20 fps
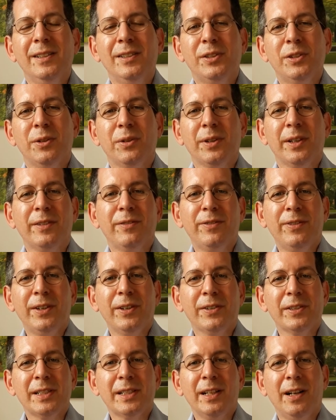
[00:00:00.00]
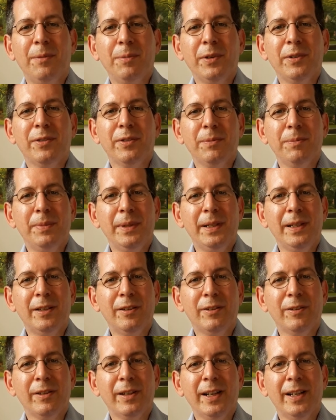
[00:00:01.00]
Don't let fear stop you from being
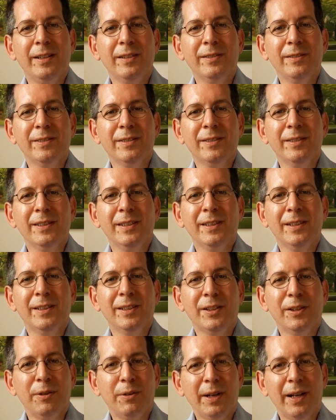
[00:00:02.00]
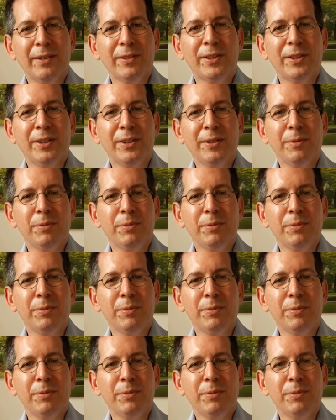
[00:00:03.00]
creative. Go out there,